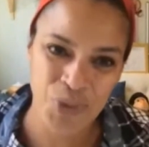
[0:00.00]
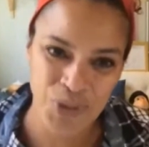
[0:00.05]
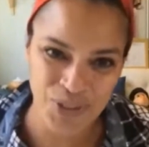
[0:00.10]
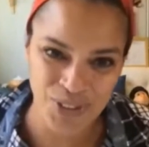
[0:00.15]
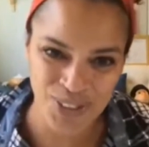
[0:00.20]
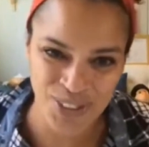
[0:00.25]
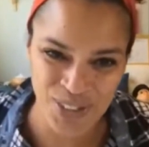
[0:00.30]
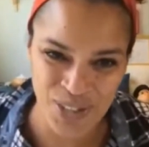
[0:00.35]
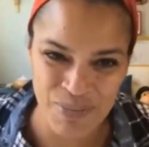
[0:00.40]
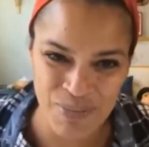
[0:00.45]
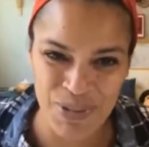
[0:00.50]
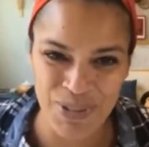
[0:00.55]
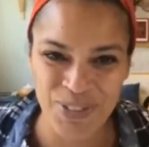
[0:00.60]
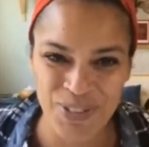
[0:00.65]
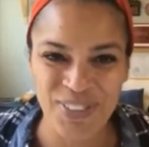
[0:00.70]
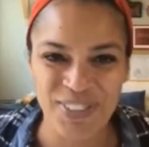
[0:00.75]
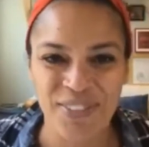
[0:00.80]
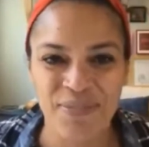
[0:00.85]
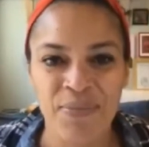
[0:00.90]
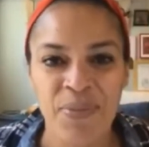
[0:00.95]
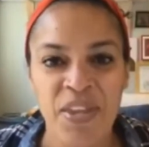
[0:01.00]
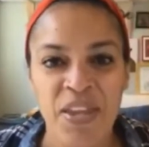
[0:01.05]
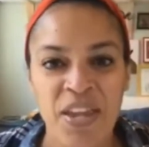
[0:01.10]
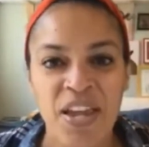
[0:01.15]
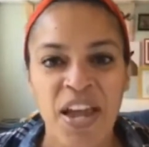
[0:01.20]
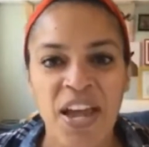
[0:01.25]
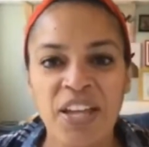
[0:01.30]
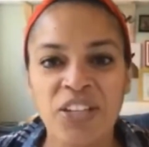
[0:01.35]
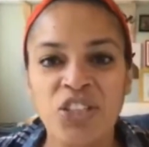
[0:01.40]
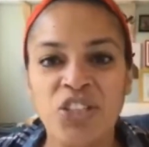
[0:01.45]
or your slippers,
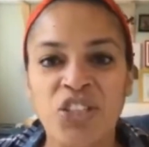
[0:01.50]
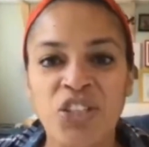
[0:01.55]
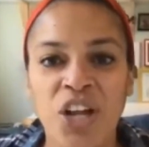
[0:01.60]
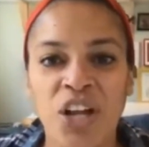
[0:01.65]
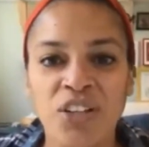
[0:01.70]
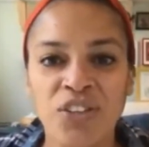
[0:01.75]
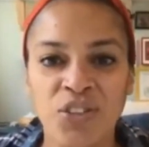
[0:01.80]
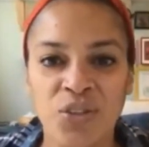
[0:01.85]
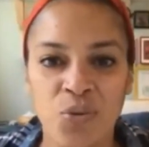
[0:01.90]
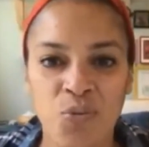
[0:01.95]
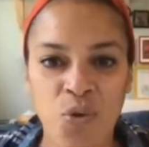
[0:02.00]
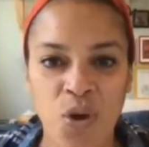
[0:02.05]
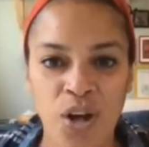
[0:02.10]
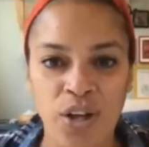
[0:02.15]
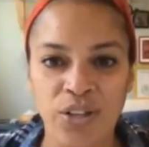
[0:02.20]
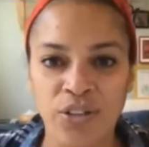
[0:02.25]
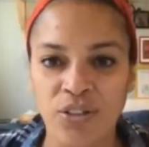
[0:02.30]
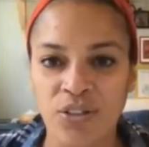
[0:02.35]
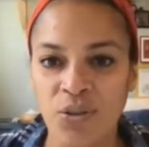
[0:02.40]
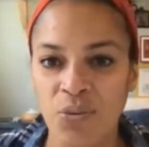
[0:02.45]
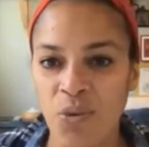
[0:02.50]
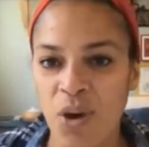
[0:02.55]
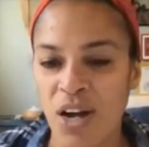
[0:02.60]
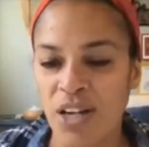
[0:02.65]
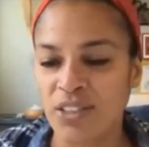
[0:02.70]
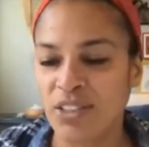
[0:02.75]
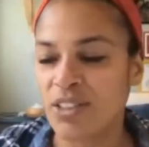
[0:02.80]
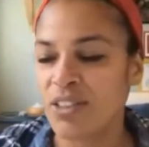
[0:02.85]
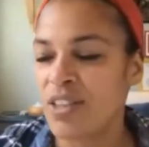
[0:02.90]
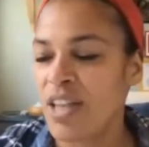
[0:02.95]
and just want to
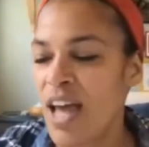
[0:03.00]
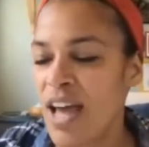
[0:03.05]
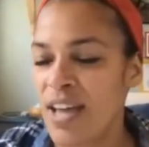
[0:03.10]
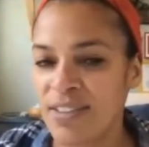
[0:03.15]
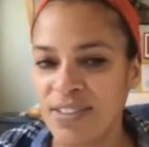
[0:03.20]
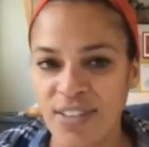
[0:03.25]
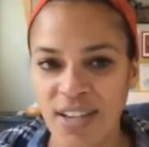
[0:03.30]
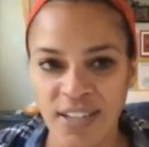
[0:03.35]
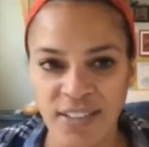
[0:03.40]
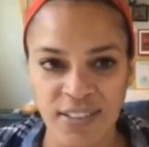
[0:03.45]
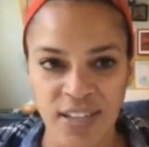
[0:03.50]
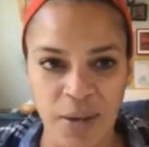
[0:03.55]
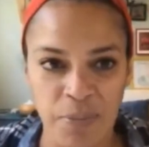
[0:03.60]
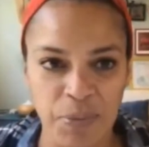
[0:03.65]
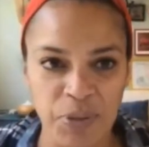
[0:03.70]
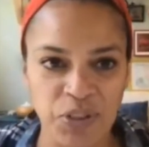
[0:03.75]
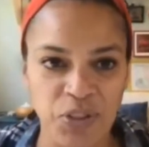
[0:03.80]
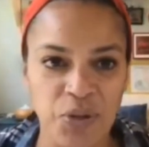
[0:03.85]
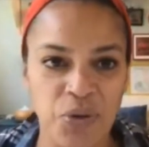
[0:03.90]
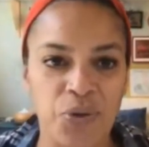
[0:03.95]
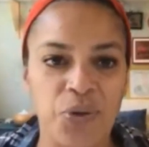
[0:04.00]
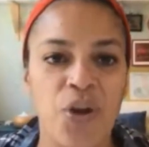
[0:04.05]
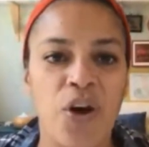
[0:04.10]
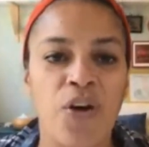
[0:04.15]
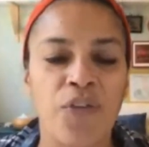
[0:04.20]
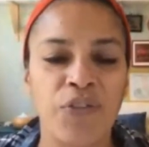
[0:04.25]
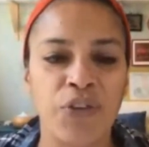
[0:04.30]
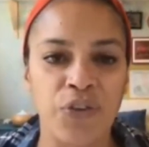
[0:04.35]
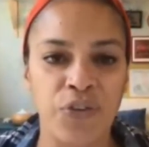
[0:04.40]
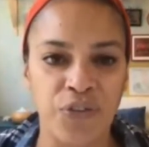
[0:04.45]
watch last night's episode
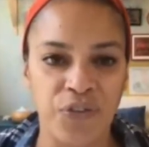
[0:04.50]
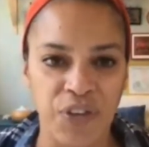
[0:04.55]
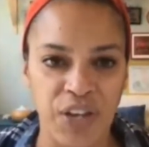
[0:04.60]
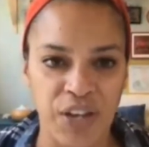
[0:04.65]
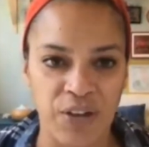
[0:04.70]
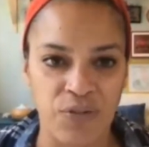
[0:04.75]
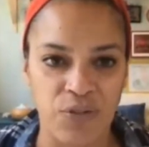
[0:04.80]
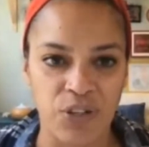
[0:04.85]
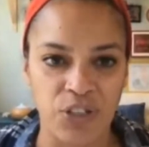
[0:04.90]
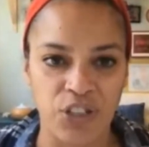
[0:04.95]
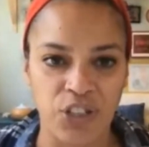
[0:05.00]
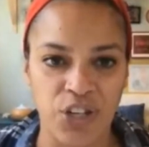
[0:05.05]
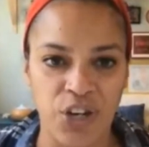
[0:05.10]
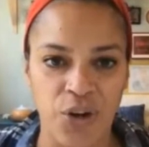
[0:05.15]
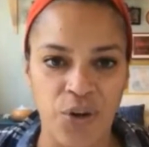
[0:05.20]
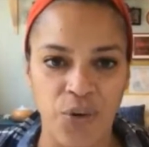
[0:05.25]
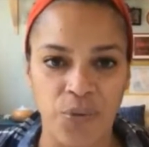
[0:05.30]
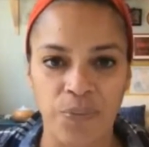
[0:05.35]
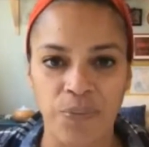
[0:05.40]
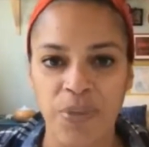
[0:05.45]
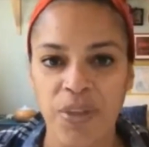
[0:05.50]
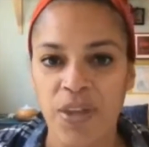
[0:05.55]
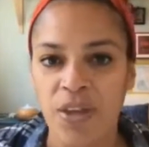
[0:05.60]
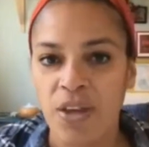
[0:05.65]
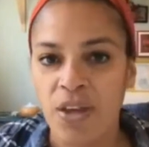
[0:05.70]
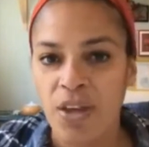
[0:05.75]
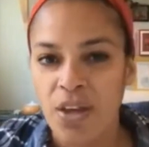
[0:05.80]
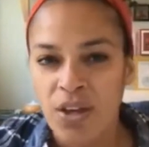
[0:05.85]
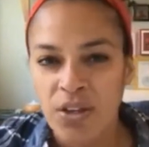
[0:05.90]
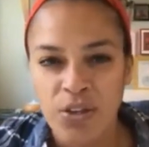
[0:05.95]
of your favorite show.
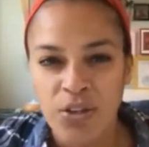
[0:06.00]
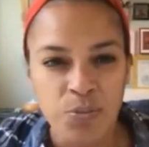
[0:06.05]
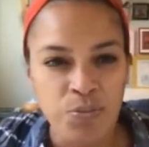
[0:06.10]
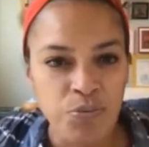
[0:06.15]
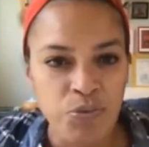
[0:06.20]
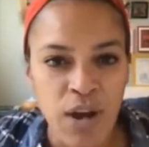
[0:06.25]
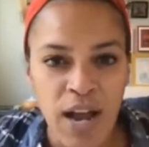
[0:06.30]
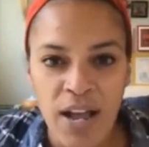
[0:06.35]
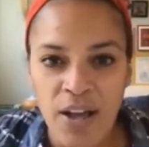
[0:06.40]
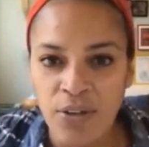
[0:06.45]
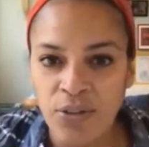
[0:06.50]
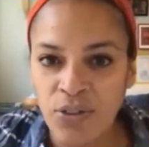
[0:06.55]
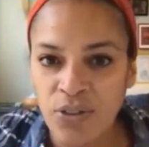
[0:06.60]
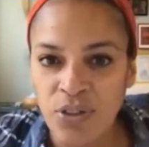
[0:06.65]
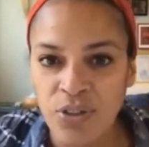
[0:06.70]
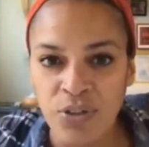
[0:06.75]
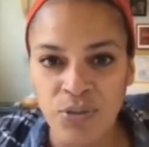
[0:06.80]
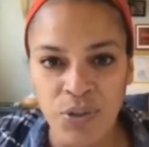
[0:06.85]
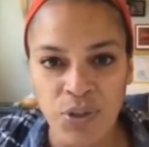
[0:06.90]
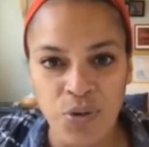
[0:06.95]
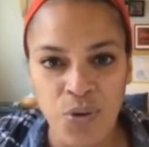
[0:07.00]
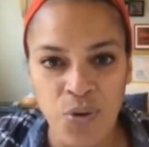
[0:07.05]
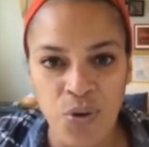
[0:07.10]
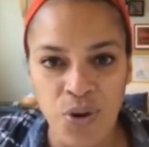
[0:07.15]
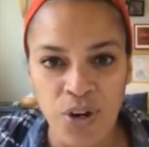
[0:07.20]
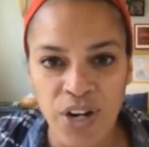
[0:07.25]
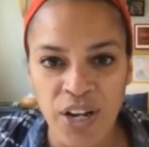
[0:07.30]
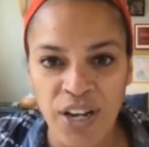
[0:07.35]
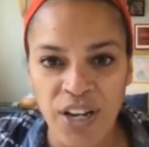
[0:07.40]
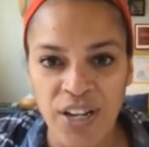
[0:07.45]
You browse to the
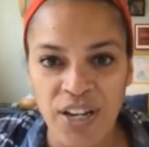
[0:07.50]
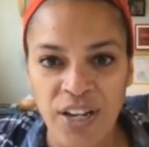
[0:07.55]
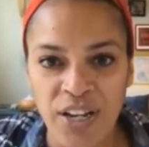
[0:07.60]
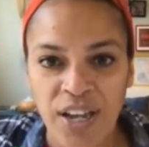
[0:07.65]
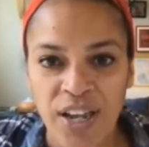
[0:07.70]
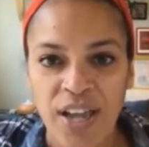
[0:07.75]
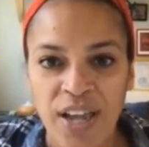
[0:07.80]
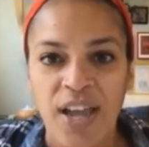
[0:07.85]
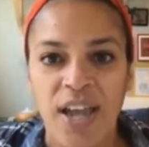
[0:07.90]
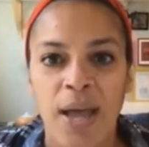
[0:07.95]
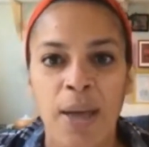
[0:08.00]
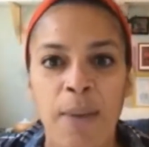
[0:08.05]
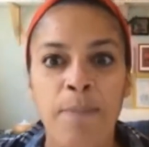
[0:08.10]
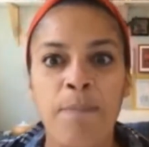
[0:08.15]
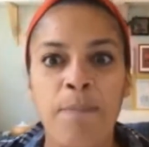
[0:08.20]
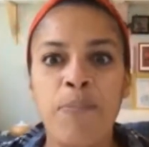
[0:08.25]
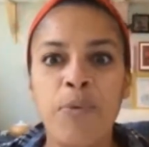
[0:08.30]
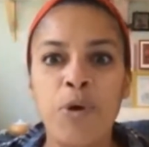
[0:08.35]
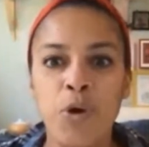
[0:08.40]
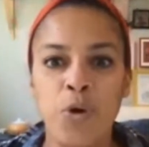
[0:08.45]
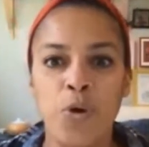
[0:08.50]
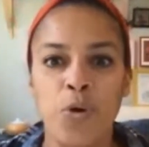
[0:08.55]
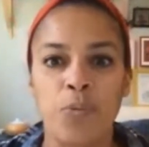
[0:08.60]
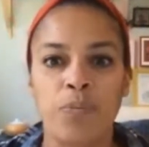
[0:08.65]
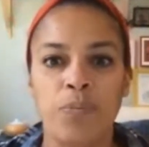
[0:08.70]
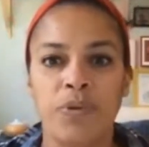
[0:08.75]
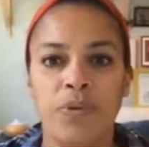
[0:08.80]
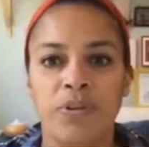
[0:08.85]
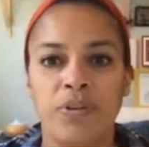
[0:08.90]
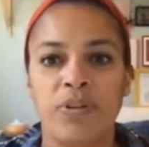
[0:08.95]
recording and
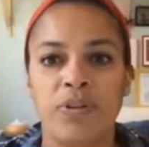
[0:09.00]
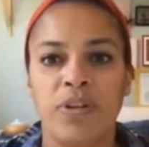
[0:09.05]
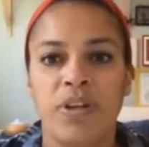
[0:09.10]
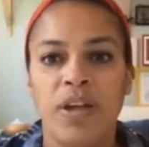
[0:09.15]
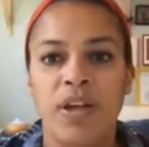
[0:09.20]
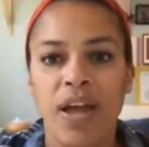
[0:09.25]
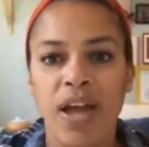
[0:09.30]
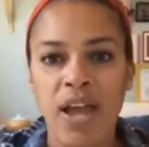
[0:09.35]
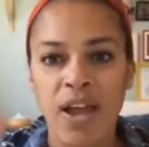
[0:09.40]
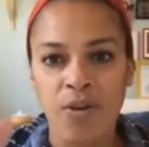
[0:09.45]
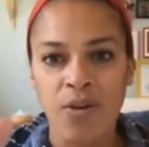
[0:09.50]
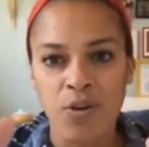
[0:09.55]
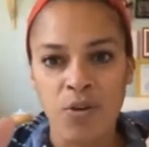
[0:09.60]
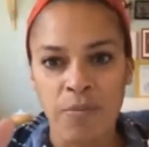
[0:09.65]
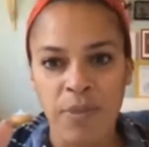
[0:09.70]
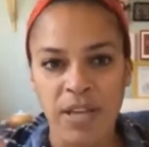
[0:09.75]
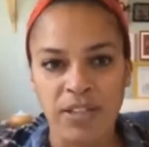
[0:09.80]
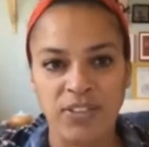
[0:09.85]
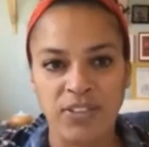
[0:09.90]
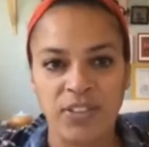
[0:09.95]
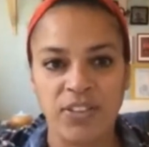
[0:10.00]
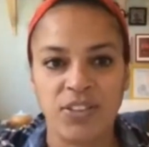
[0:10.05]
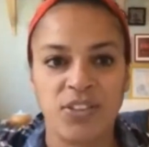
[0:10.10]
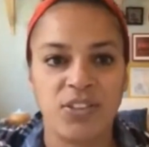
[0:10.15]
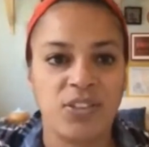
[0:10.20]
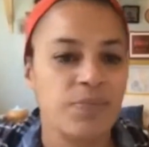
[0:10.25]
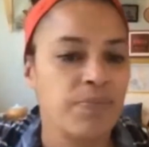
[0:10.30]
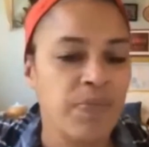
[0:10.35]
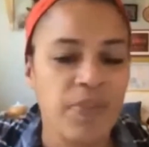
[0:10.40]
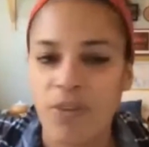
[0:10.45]
boom, error message.
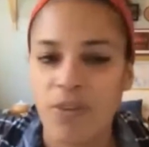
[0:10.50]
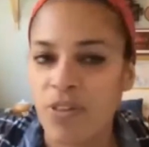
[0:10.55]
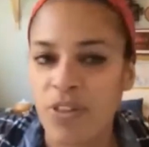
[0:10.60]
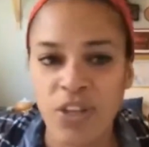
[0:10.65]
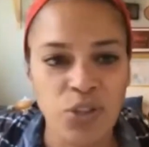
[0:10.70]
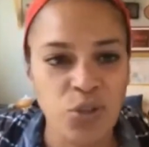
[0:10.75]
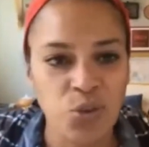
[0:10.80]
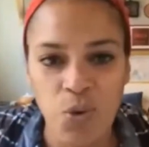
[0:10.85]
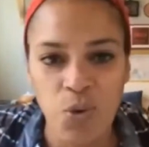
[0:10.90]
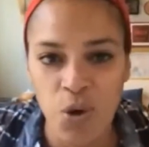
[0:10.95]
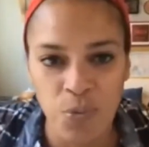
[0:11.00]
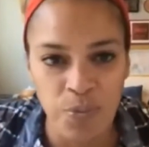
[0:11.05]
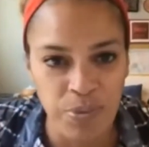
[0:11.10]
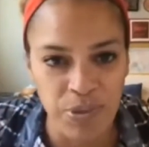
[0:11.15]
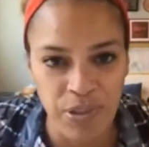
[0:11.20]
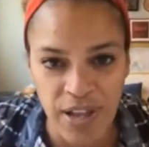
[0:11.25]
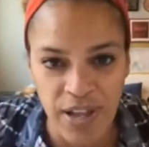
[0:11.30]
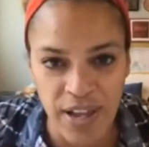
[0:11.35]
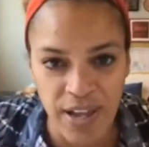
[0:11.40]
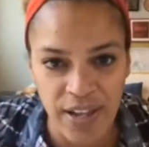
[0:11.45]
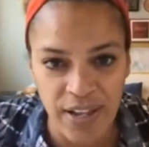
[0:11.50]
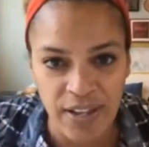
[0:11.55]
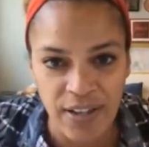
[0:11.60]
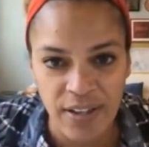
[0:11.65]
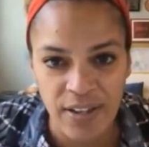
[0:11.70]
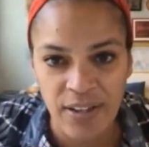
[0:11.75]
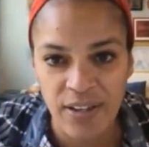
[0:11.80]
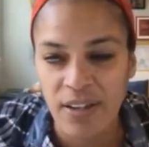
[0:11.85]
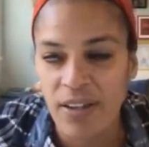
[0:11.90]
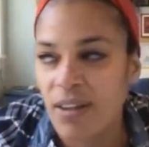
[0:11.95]
This won't play.
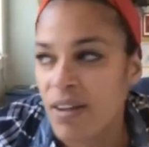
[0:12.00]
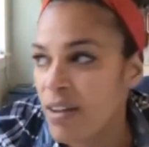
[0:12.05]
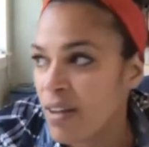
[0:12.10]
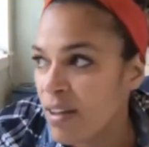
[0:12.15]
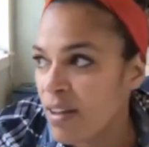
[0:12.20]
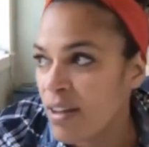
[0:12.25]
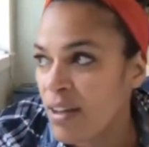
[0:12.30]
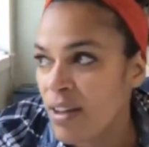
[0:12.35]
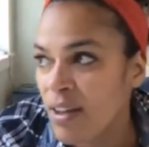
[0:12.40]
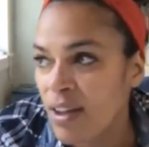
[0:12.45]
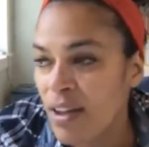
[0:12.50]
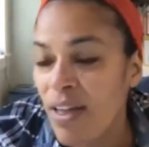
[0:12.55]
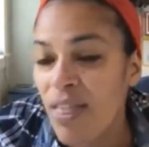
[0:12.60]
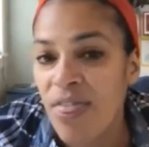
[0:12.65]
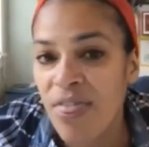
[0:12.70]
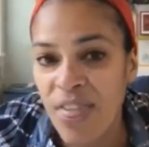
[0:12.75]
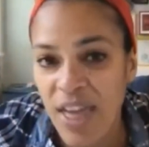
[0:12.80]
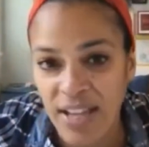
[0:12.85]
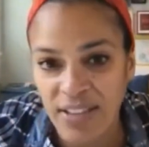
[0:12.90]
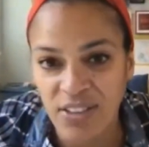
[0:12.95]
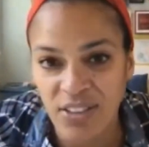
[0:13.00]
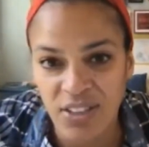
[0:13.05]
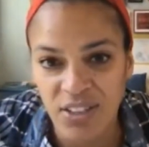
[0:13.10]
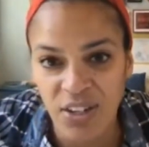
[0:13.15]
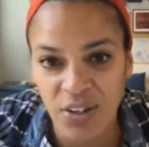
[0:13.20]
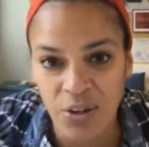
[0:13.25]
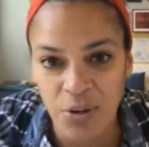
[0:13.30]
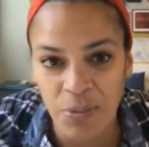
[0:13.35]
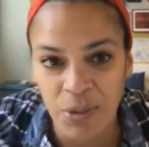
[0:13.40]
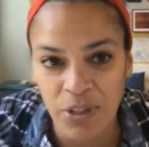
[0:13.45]
That's a
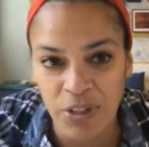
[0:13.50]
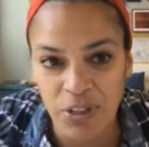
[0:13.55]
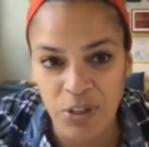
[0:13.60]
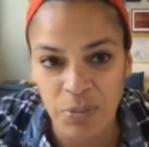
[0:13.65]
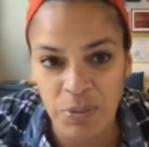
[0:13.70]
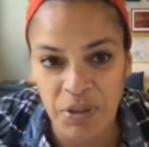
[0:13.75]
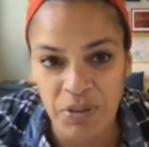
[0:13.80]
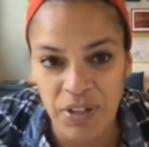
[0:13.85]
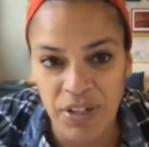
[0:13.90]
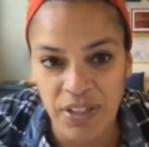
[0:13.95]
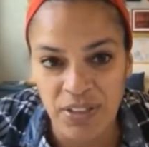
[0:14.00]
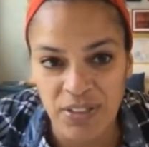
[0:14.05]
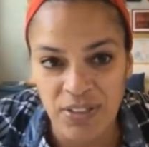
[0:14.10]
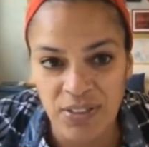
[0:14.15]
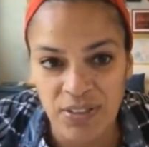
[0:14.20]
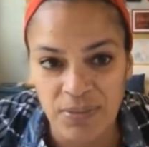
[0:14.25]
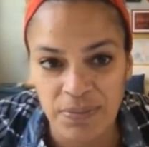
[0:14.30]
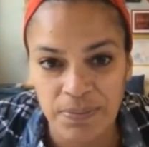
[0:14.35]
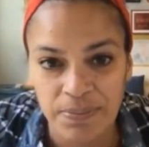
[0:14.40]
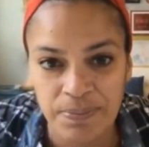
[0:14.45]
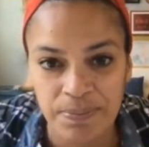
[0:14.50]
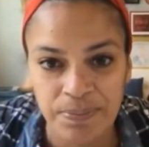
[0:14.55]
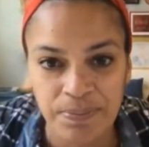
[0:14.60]
terrible experience.